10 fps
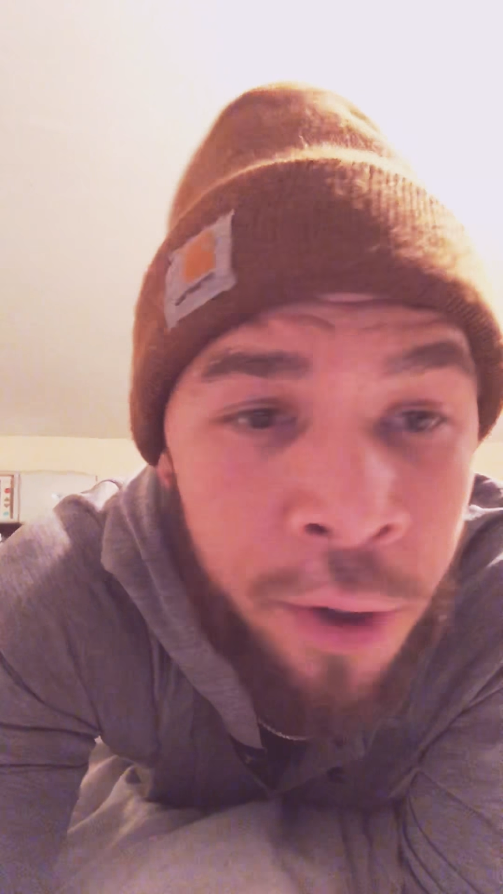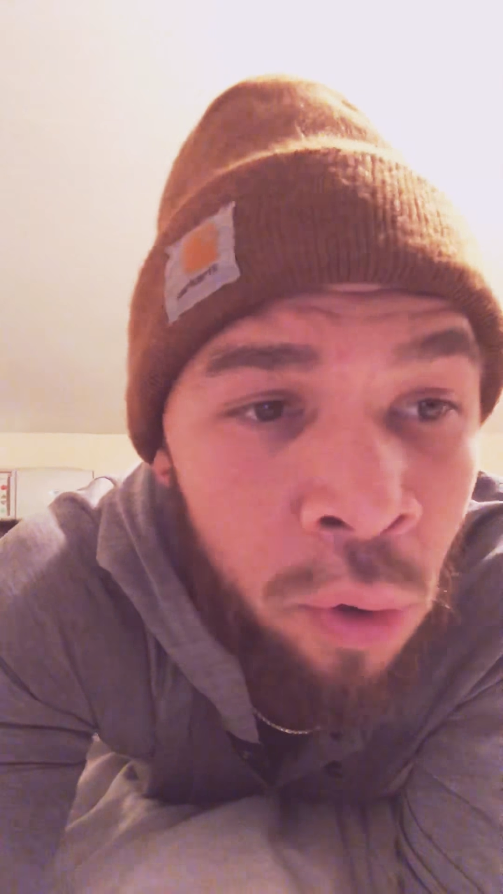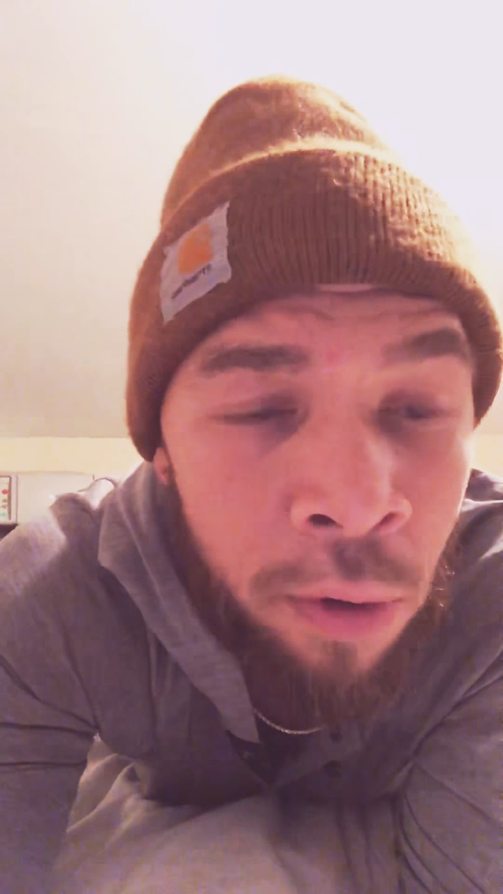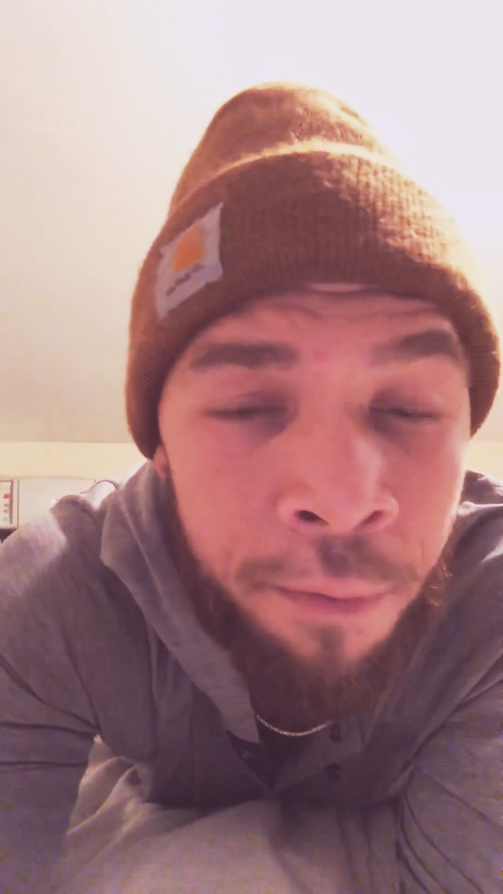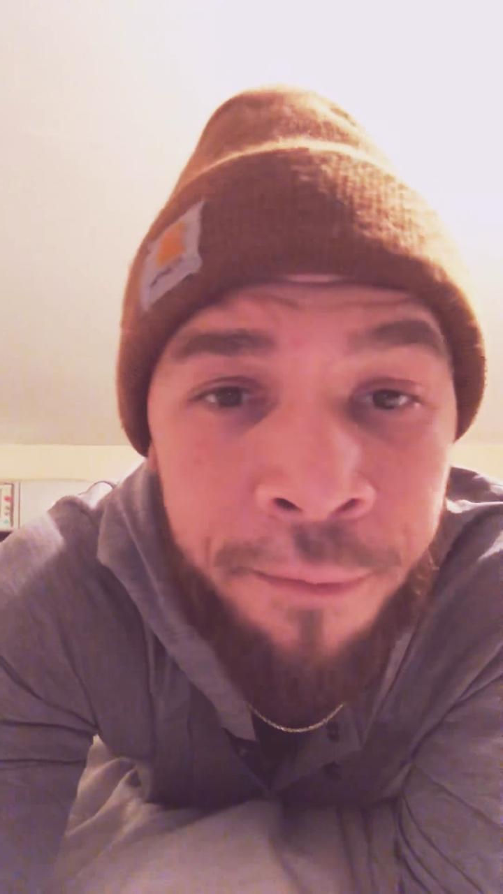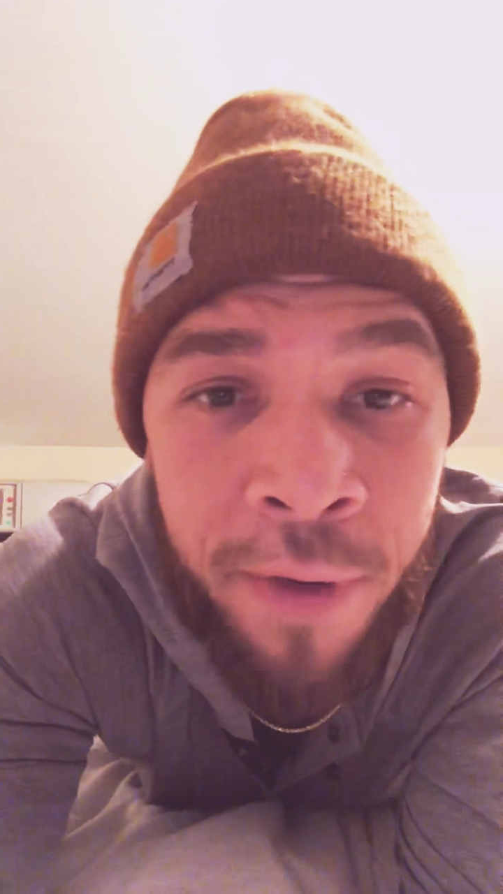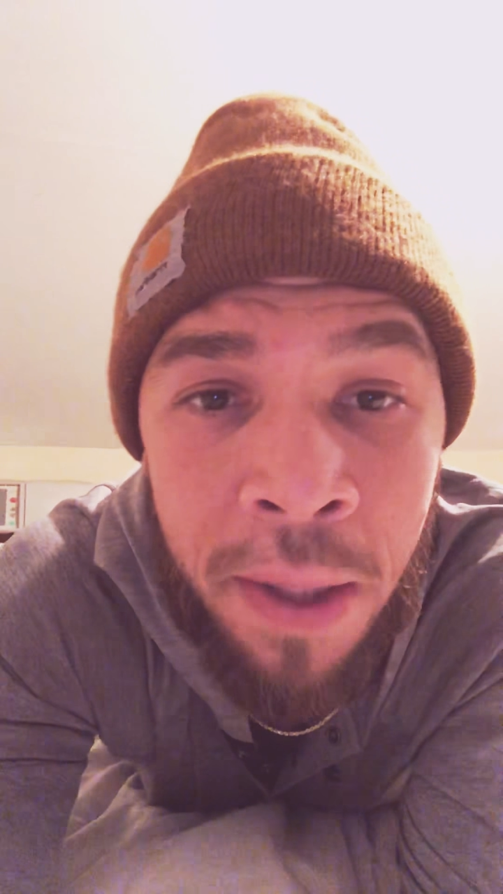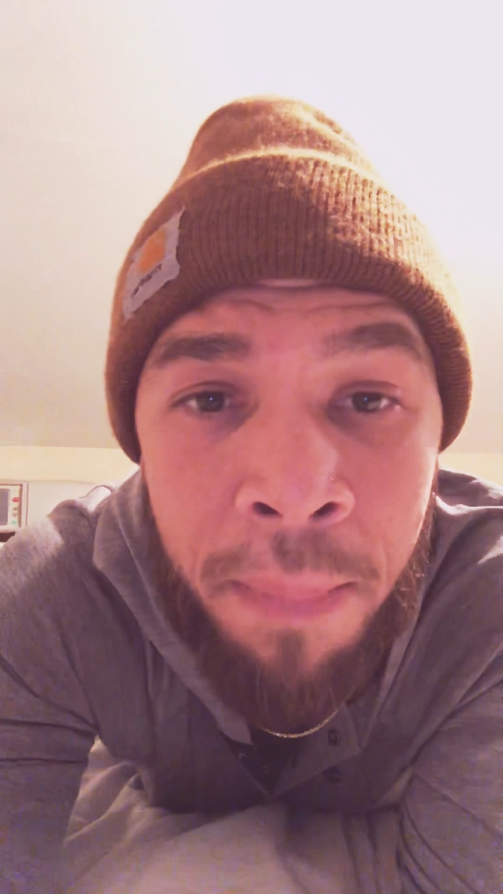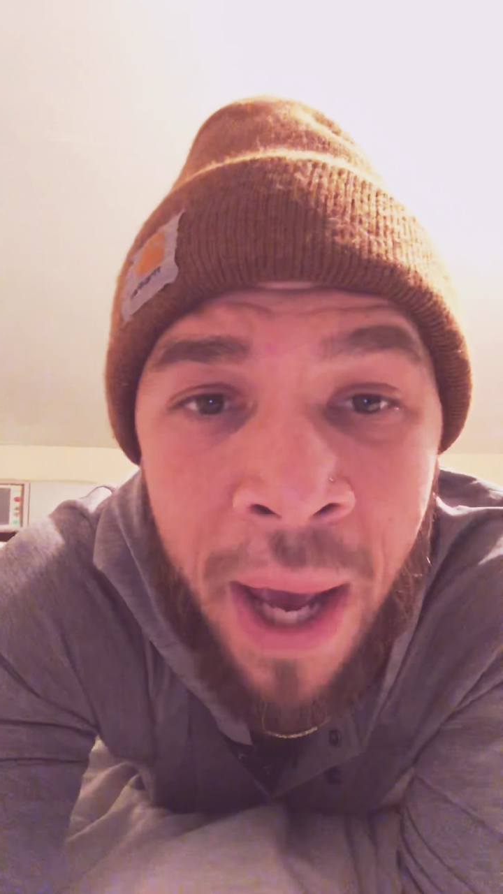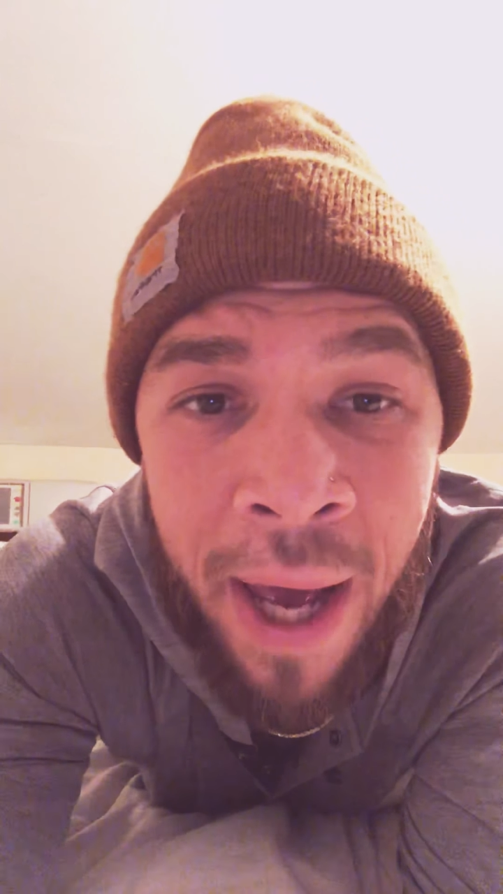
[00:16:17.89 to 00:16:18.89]
your
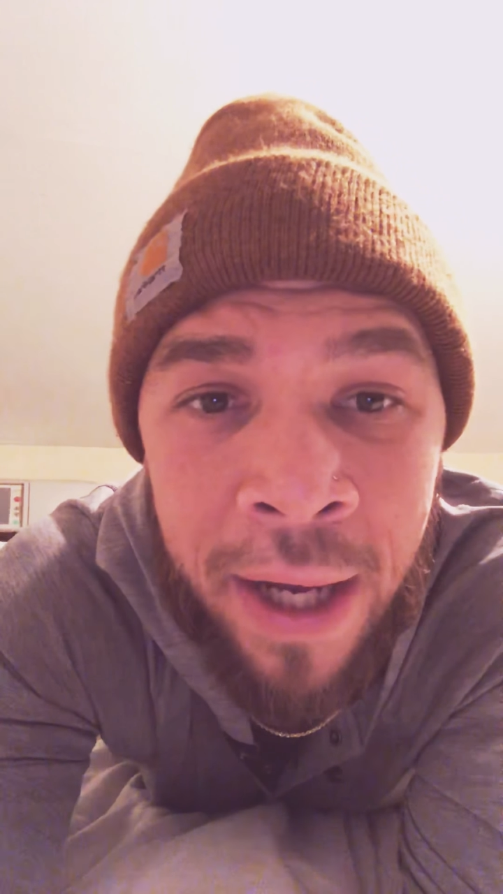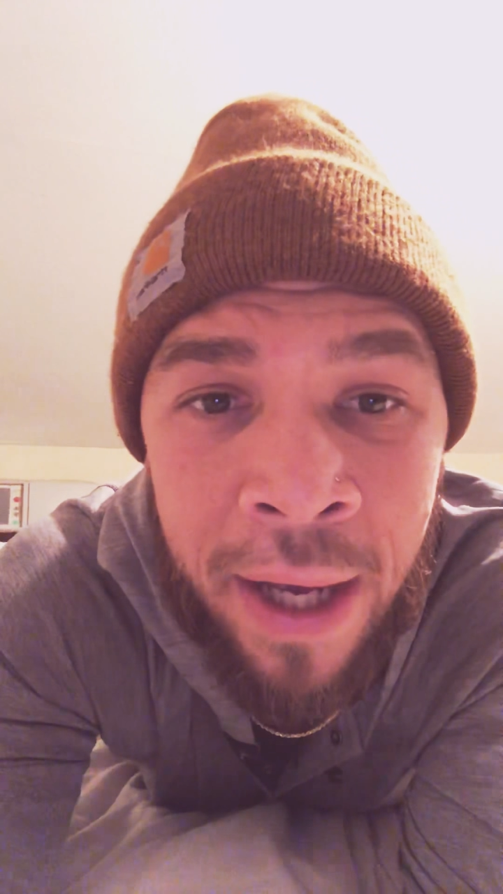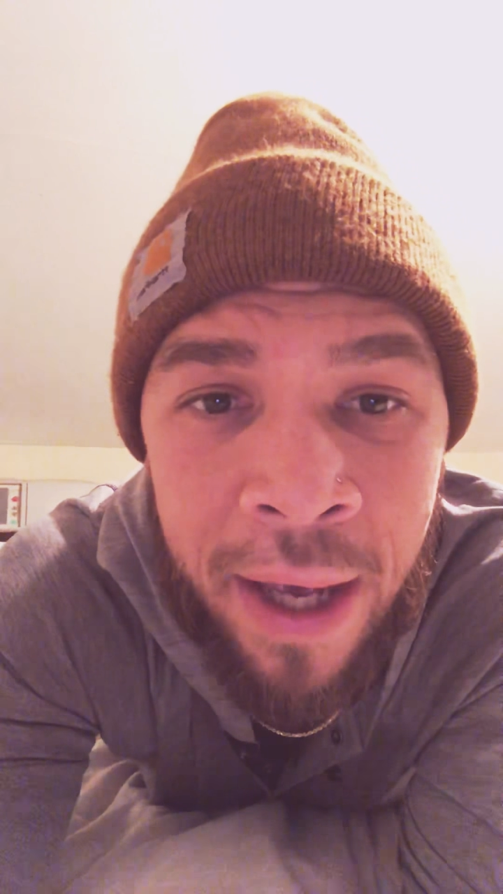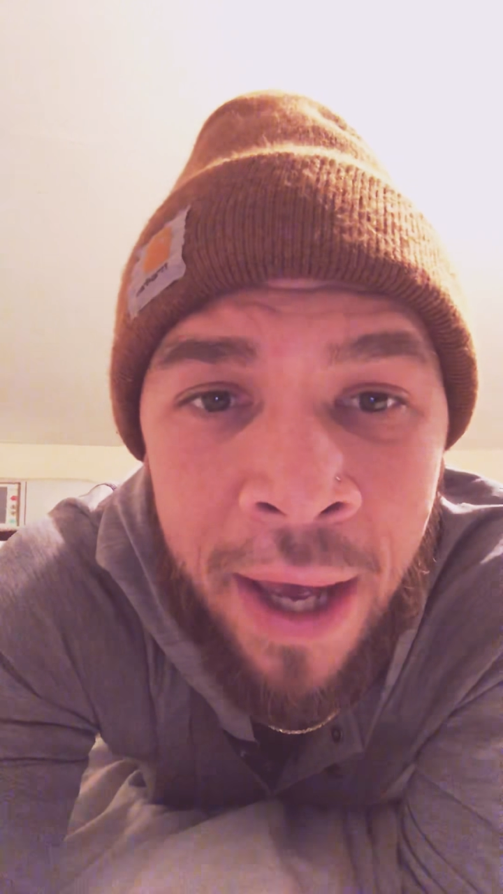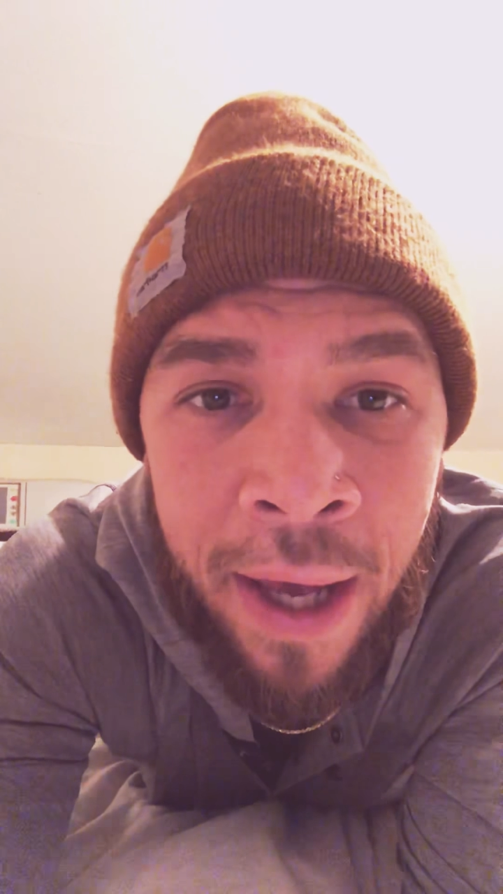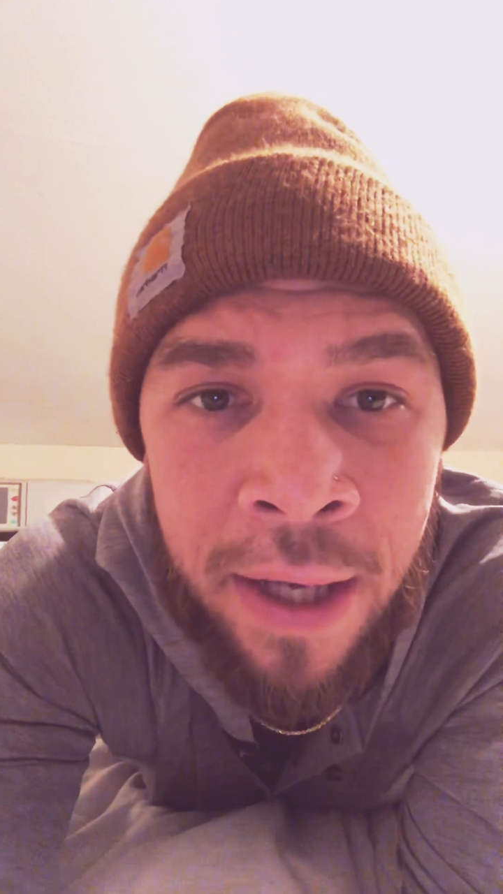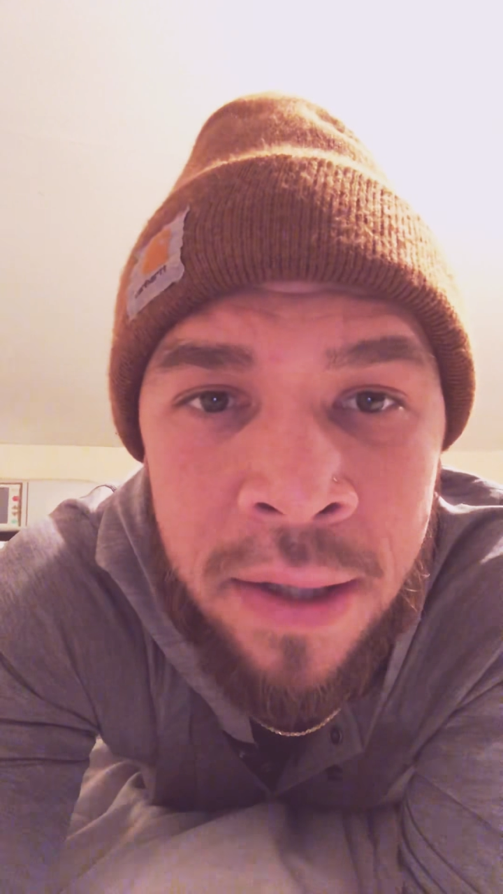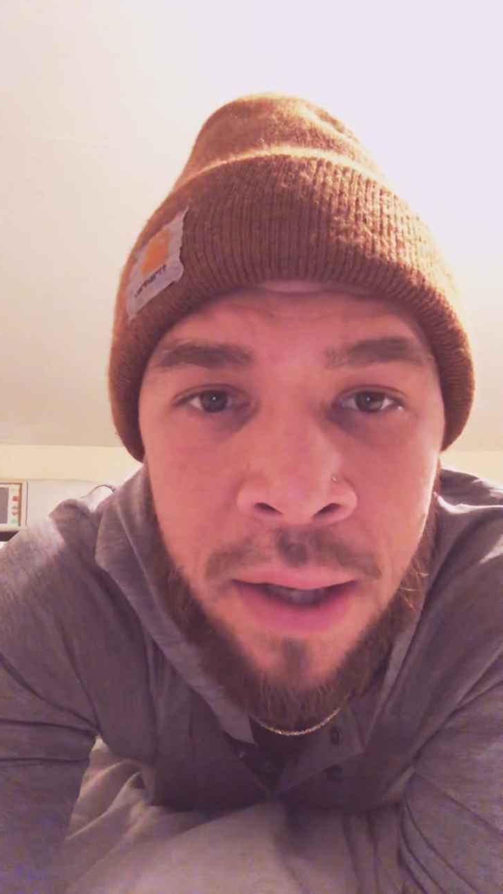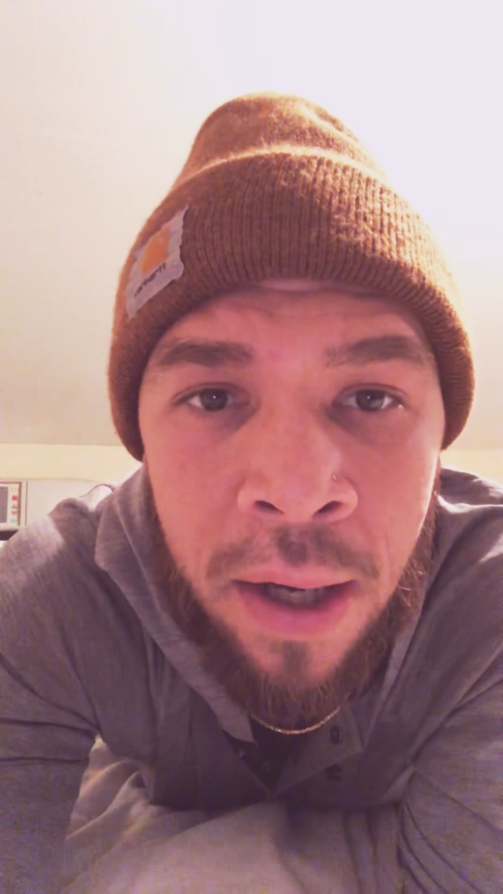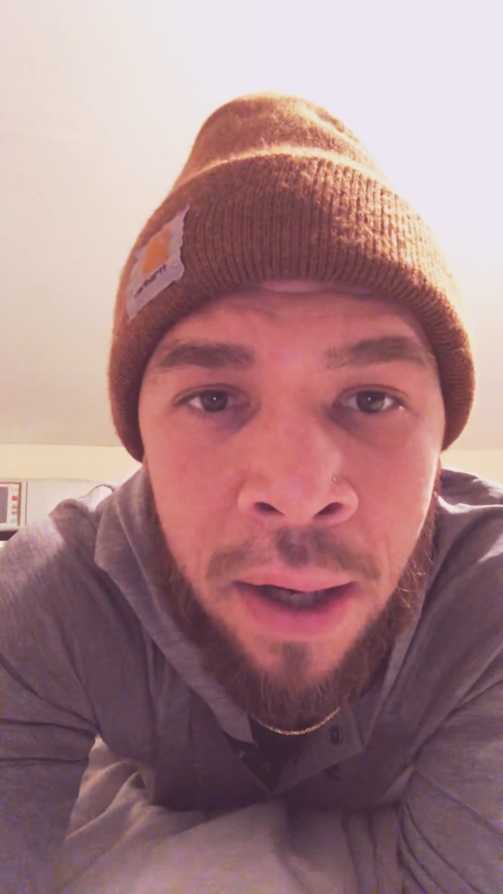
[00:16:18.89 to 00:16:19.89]
feedback
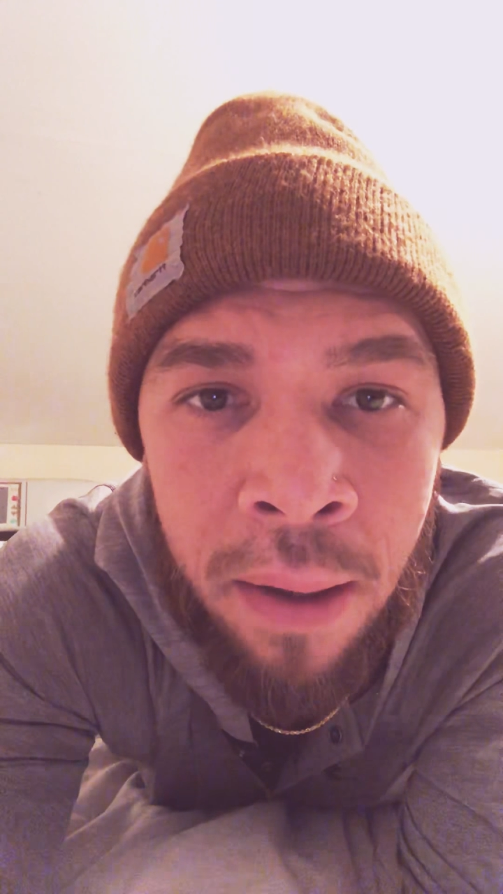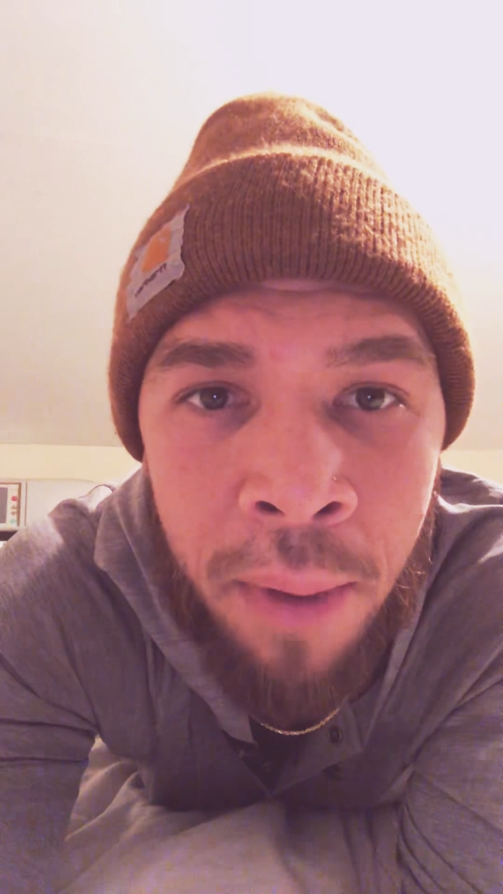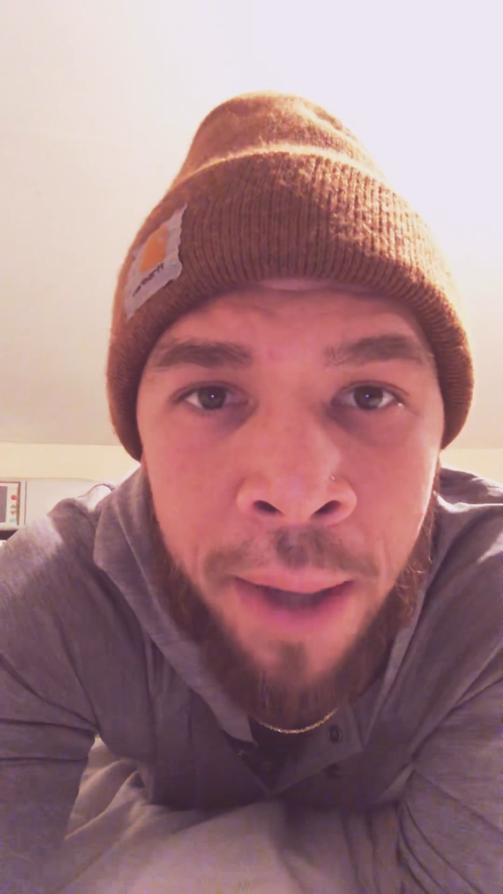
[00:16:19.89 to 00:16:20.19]
and uh,